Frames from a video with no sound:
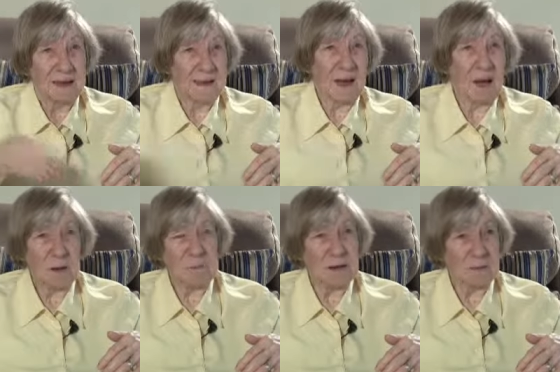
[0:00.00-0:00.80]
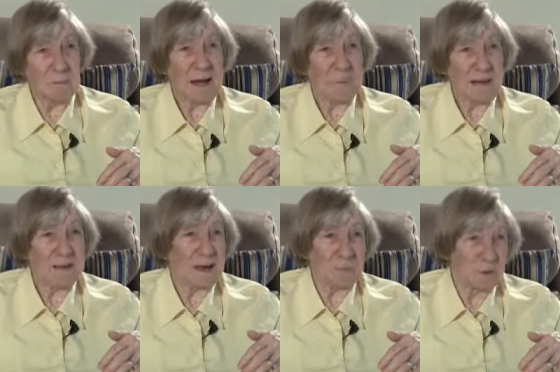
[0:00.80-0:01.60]
in the hope that
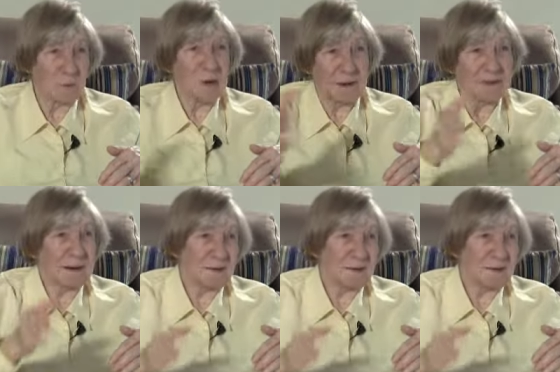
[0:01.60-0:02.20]
maybe that will work